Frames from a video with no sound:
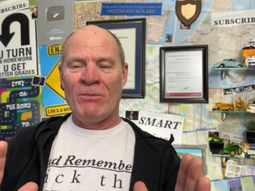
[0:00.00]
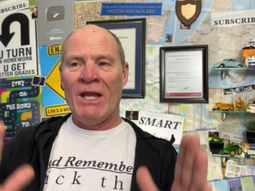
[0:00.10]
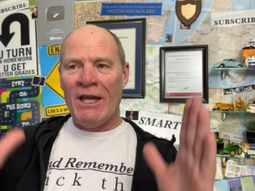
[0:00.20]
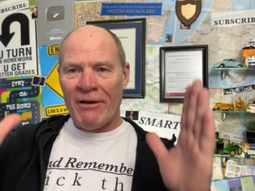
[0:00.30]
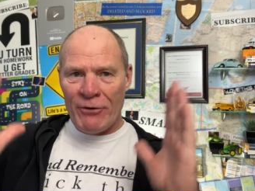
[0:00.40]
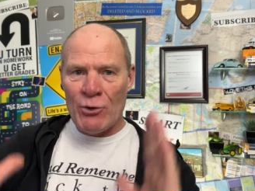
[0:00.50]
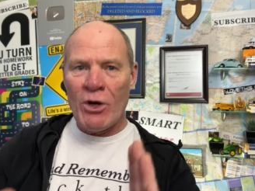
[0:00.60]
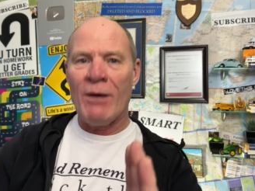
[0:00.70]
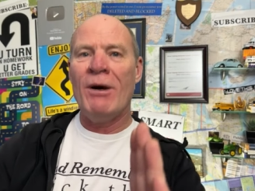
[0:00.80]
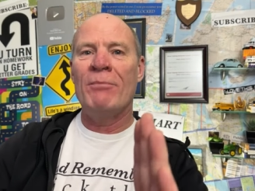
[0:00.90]
if you
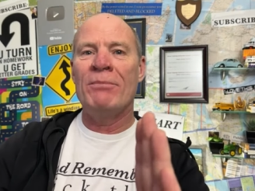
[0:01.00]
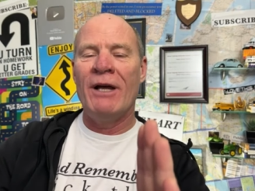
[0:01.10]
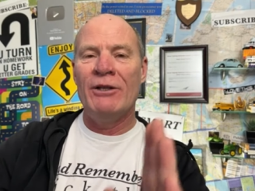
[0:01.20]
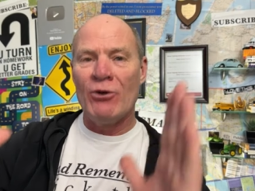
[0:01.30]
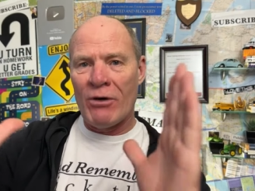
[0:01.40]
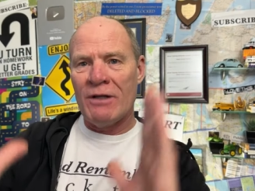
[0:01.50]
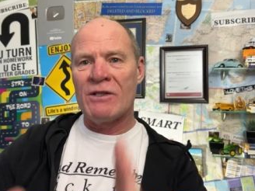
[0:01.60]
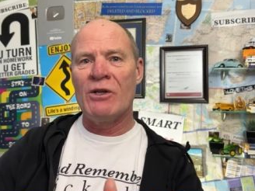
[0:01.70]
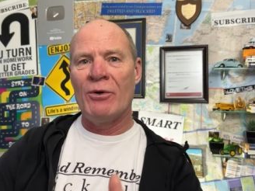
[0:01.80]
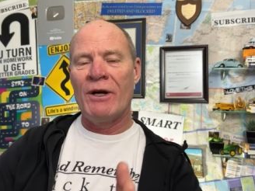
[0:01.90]
come up and you're on
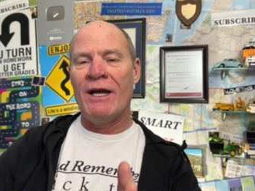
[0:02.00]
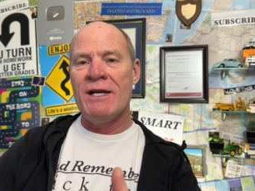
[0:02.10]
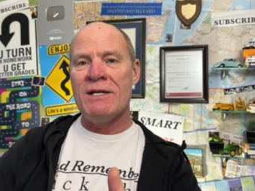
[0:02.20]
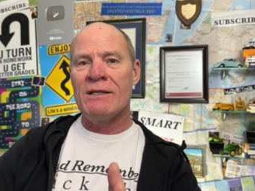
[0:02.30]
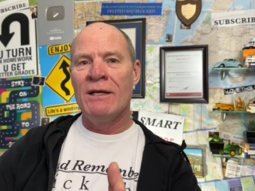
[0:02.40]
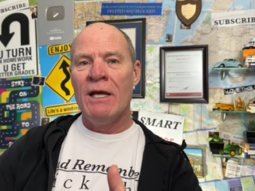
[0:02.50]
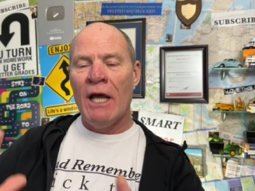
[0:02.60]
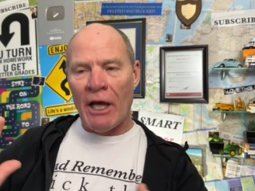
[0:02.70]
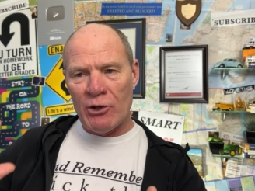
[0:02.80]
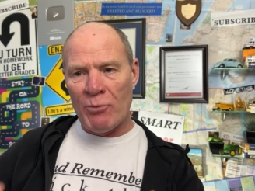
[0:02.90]
snow and ice
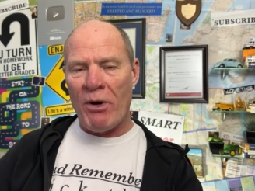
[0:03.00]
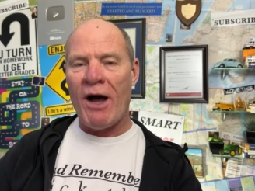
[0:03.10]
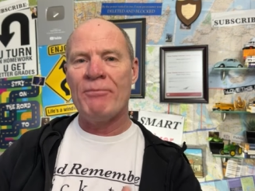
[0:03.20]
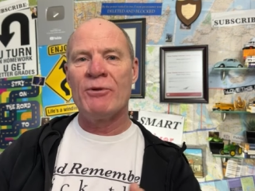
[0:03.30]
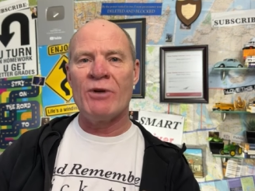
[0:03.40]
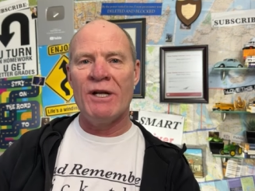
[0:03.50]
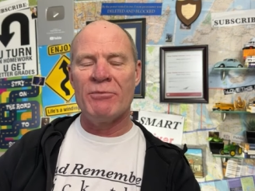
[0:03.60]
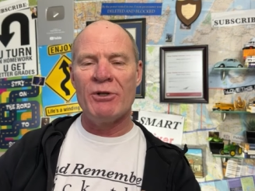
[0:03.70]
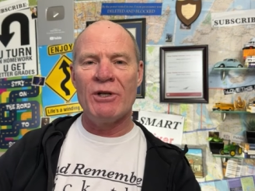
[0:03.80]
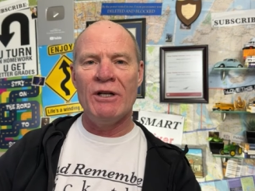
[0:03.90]
and you pop the
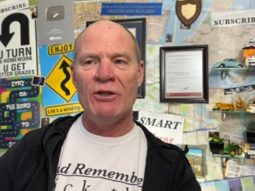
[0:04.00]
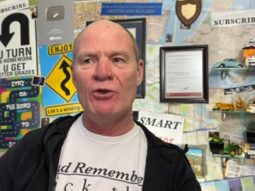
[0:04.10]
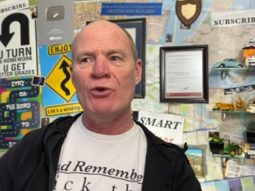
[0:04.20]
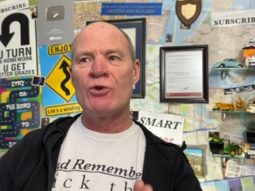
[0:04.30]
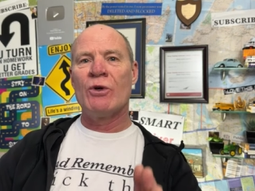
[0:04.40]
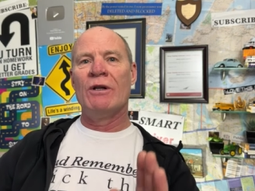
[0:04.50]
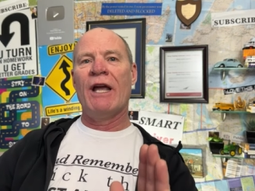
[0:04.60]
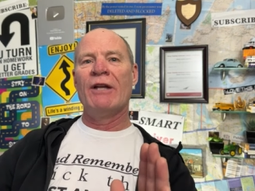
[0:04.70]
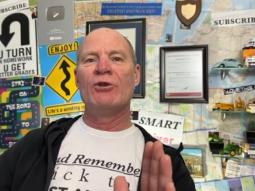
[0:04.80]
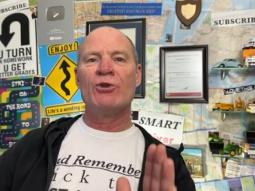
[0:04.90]
transmission into neutral
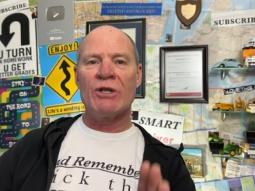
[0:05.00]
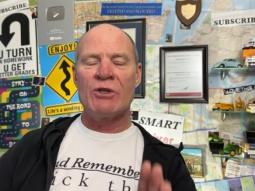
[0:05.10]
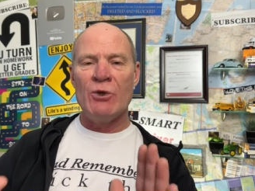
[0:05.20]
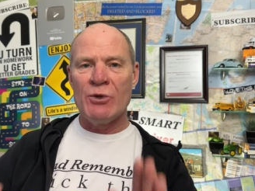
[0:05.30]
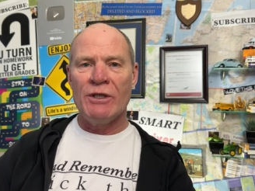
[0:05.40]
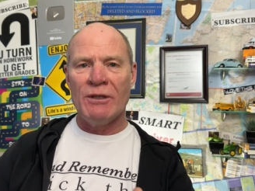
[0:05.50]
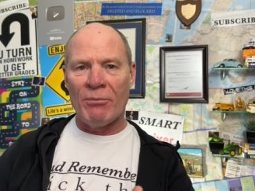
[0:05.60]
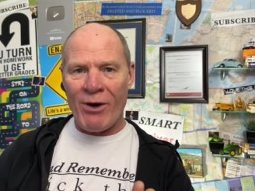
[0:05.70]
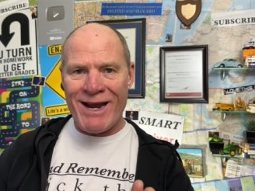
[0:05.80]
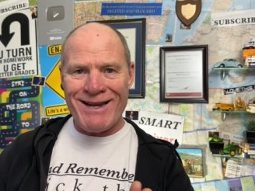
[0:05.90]
and you're just using the
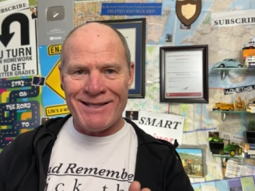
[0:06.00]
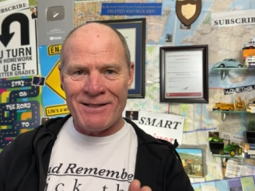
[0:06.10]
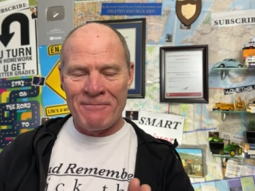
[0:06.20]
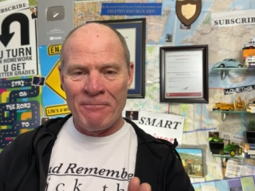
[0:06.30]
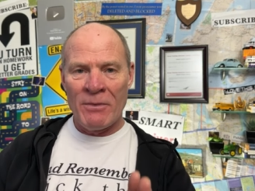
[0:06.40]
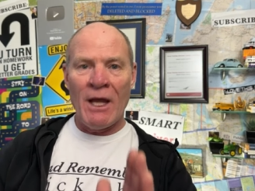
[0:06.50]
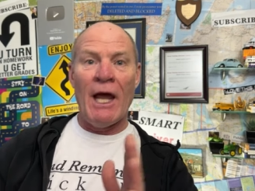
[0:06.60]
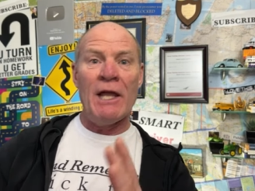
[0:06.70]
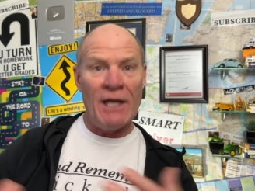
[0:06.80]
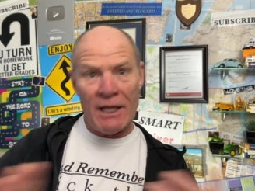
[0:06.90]
brakes,
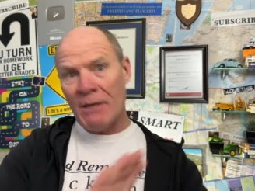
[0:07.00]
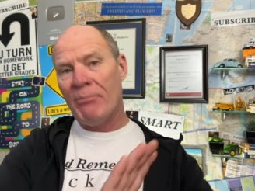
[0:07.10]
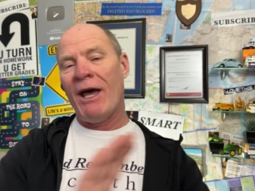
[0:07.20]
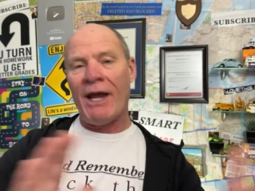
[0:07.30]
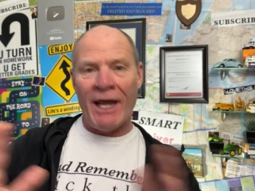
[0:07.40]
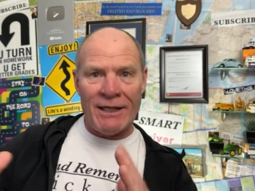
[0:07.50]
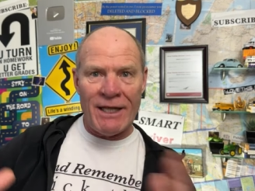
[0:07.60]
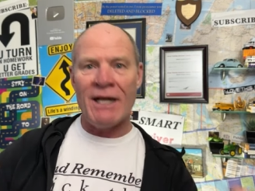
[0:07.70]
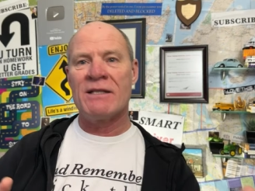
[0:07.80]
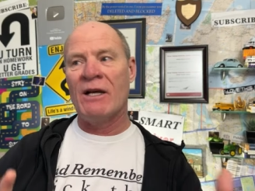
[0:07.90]
and then the back end
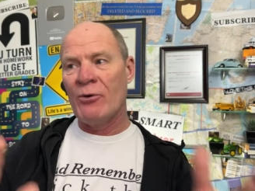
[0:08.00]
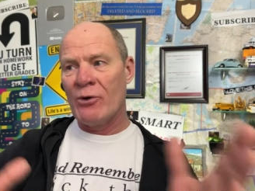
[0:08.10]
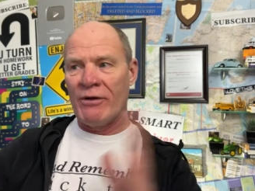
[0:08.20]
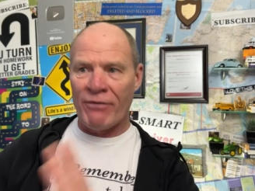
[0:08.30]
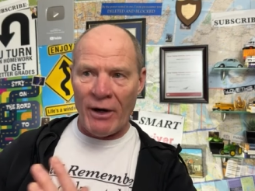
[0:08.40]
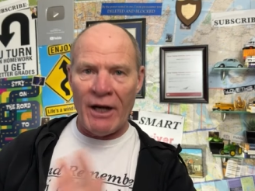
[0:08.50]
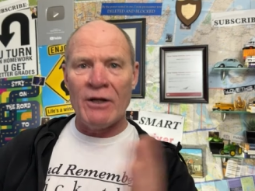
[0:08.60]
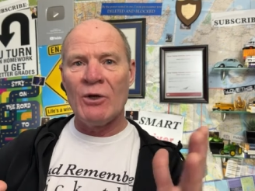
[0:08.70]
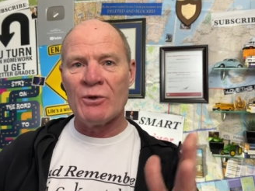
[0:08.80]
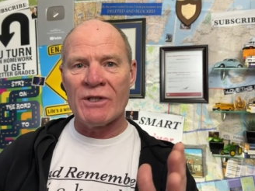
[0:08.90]
kicks out or the front end
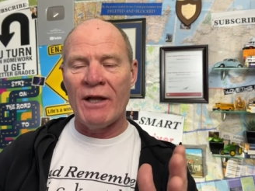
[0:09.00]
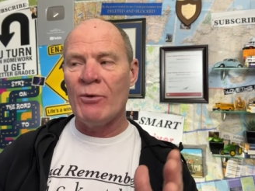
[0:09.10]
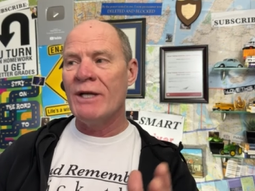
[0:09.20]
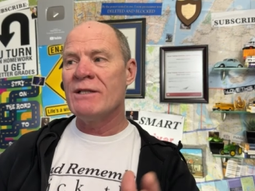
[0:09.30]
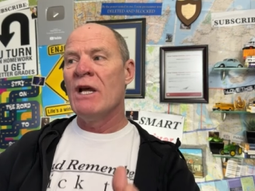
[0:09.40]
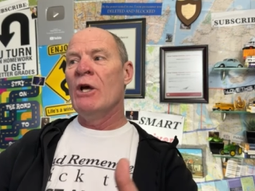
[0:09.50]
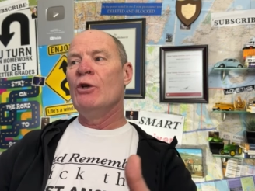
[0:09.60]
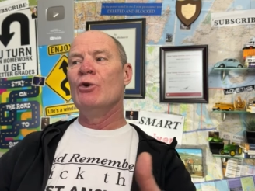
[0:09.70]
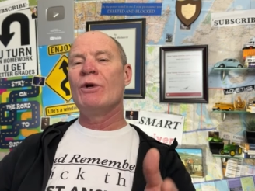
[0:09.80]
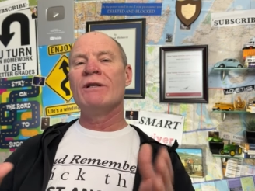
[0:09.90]
goes sideways,
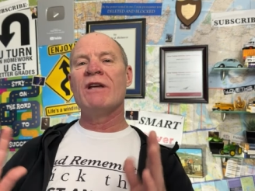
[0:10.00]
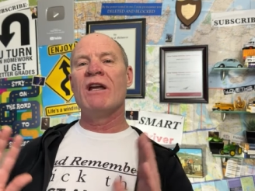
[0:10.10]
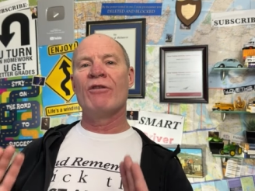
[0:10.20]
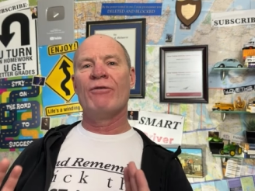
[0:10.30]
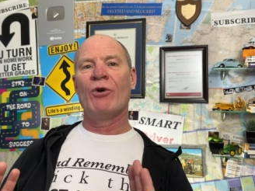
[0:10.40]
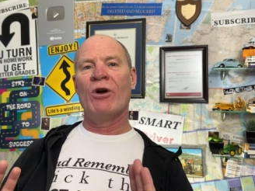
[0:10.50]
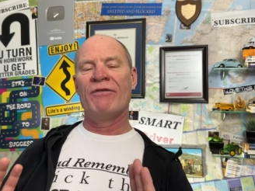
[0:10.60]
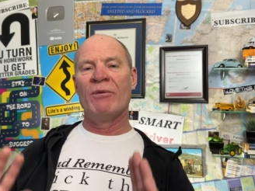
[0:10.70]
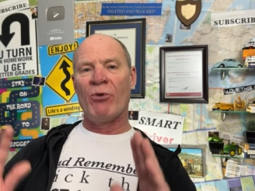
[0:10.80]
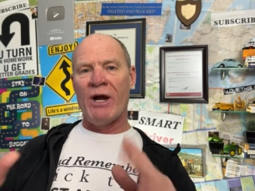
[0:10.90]
you can take your foot off
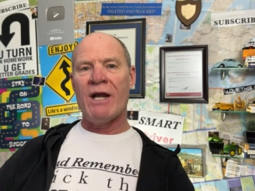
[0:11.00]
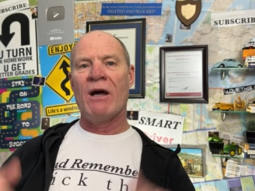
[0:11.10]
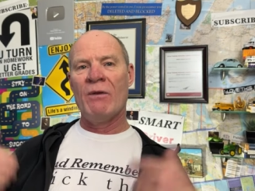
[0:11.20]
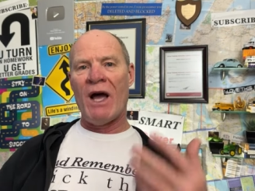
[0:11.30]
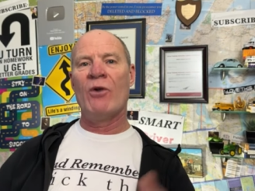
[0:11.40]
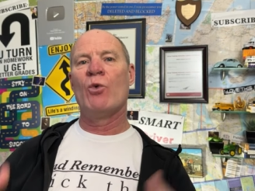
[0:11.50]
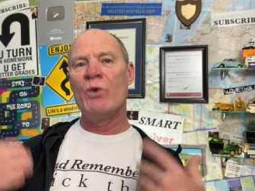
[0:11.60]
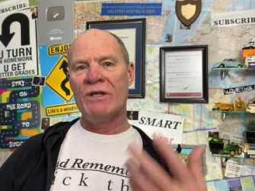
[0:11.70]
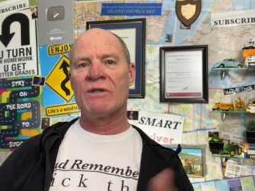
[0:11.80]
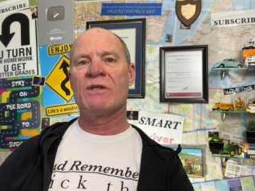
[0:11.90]
the brake, allow the
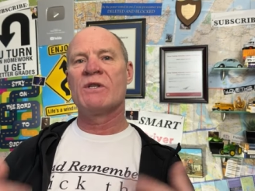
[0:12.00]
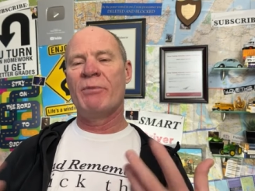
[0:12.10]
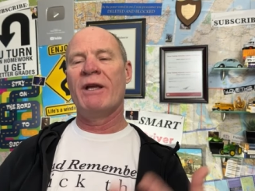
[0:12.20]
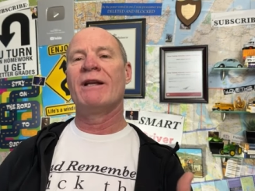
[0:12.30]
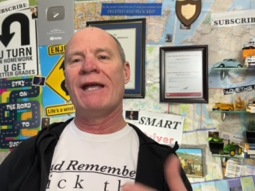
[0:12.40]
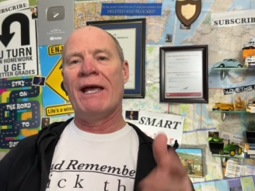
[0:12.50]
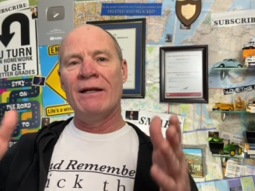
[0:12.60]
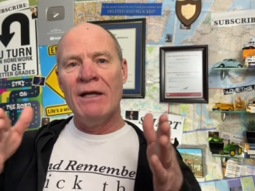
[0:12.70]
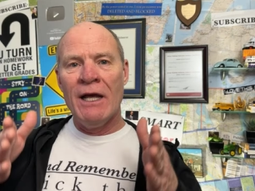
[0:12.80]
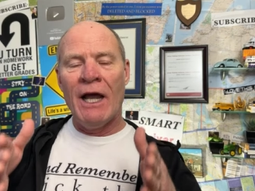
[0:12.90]
wheels to spin
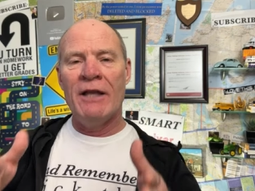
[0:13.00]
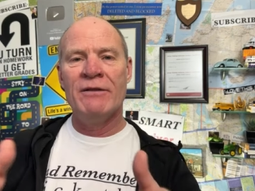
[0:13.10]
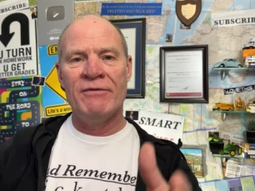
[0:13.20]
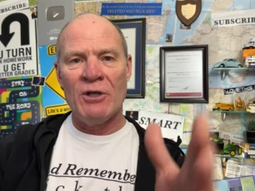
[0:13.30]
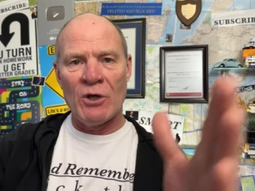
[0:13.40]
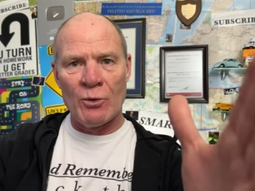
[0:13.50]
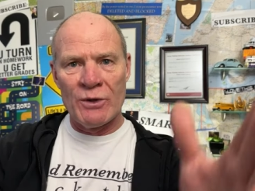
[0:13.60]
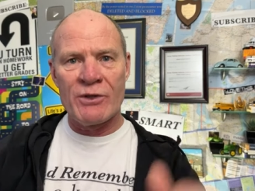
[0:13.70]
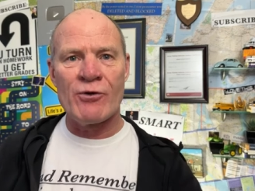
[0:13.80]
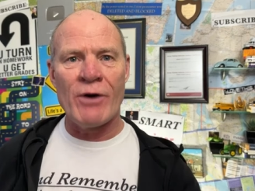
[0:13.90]
again, and the vehicle will
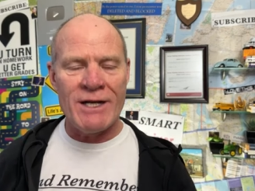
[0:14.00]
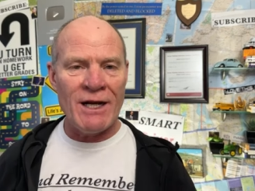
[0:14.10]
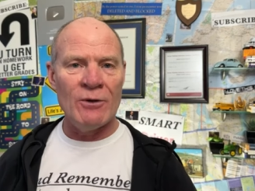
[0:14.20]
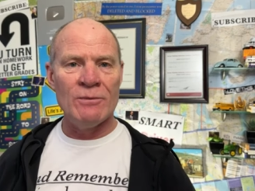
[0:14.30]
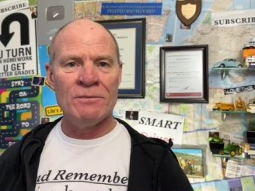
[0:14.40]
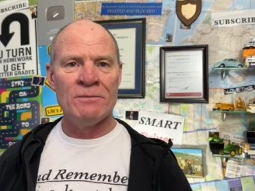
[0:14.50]
straighten out.